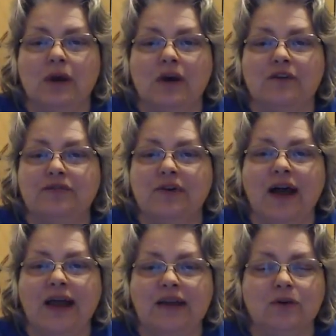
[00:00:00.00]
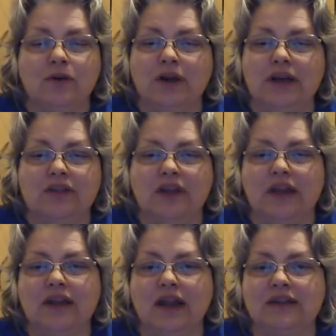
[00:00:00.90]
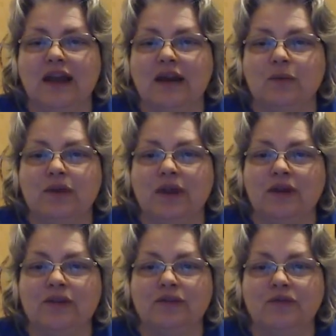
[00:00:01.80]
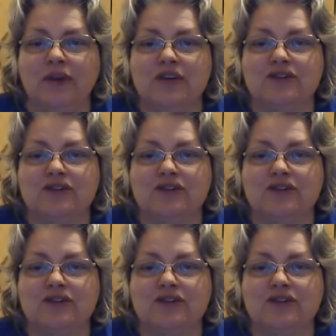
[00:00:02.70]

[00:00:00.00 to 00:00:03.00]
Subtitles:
a fight or anything like that with other fish.